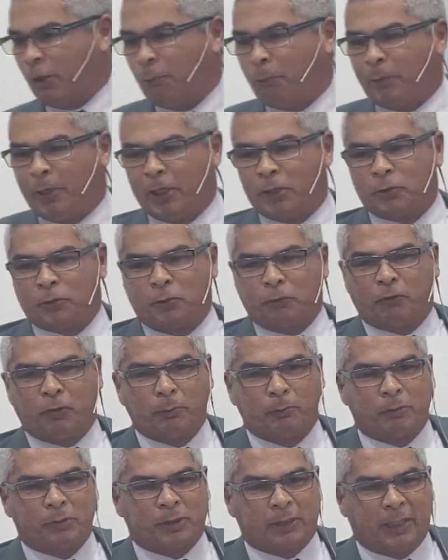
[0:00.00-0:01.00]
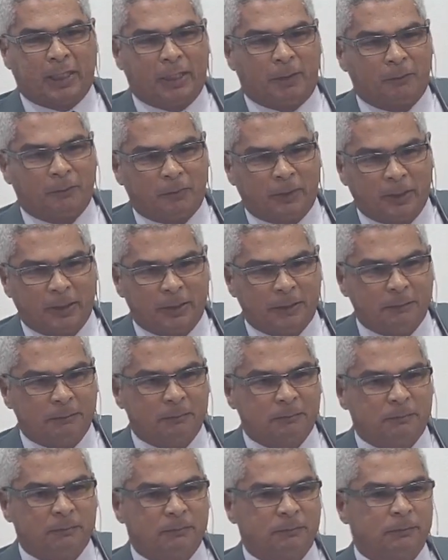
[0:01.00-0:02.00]
And when he got
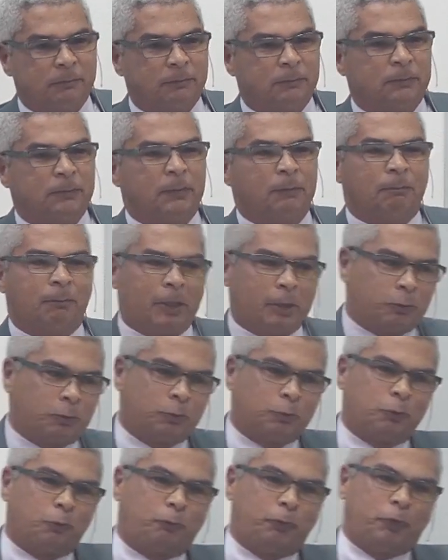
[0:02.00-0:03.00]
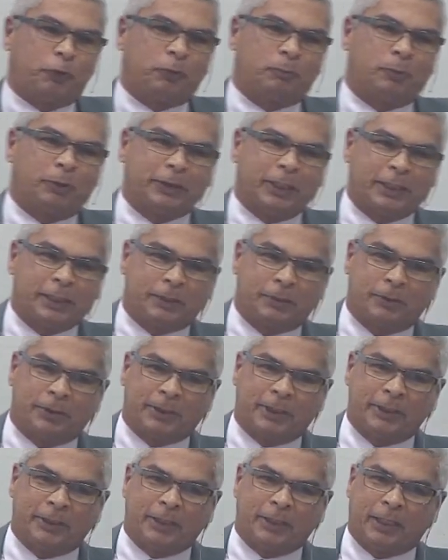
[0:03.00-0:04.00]
lost, the shepherd went out to take the
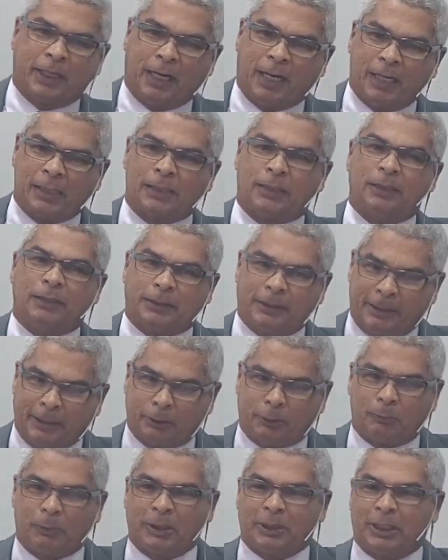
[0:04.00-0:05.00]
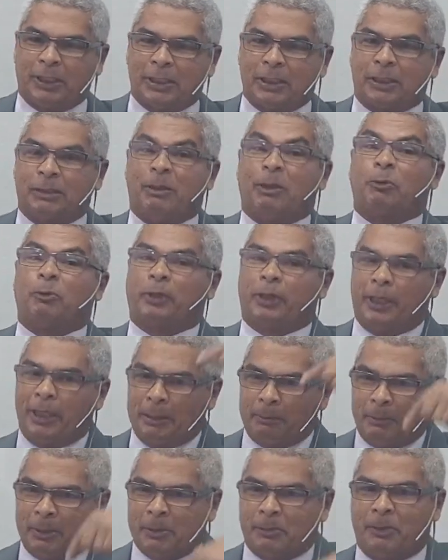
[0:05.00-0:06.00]
sheep. But when the son
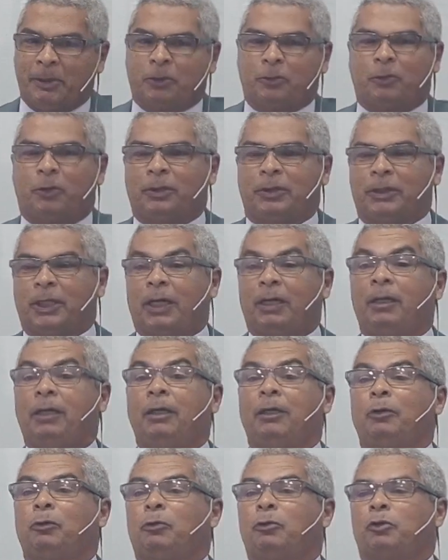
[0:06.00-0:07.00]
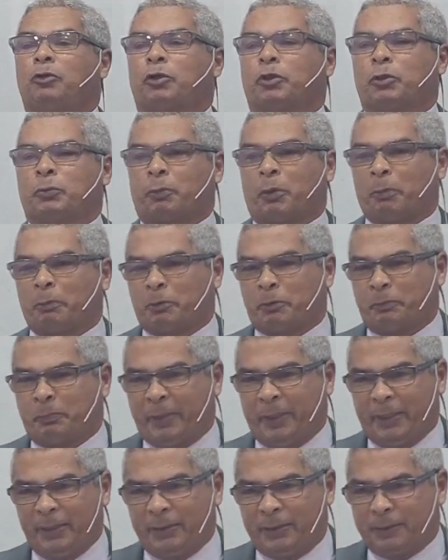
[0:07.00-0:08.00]
decided to leave, now he
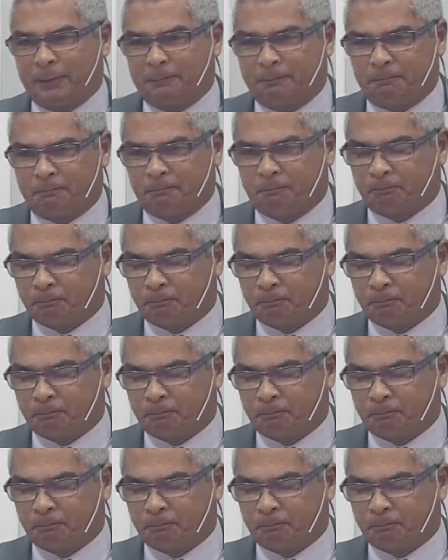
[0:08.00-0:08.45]
had to make a